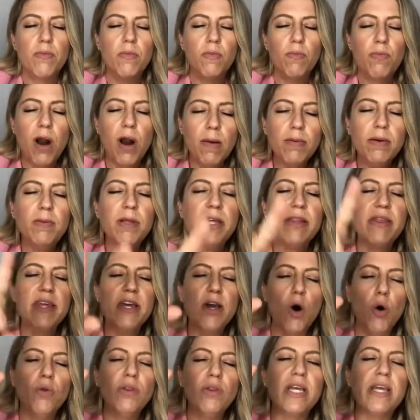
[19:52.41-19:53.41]
probably the
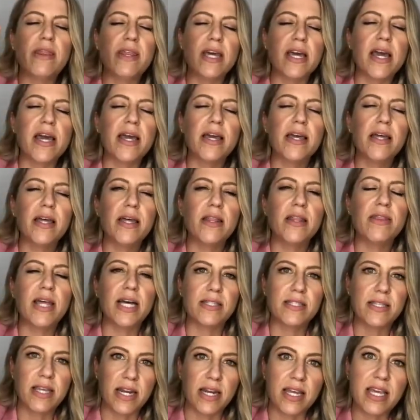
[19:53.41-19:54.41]
only thing
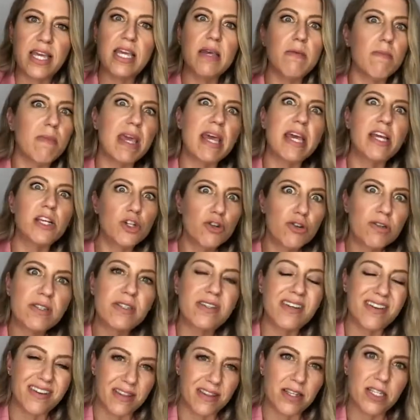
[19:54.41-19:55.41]
that's going to keep me
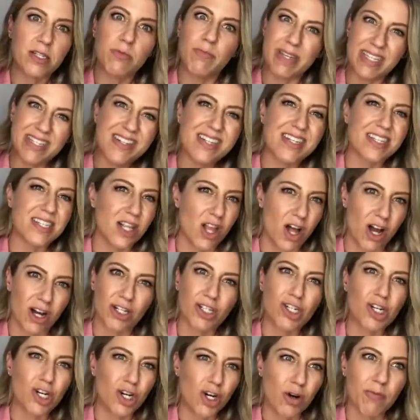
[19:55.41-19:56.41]
interested in this business long
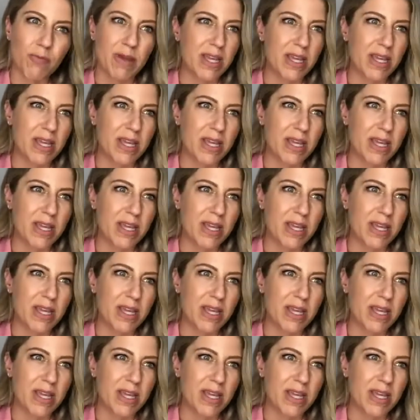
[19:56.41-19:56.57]
term,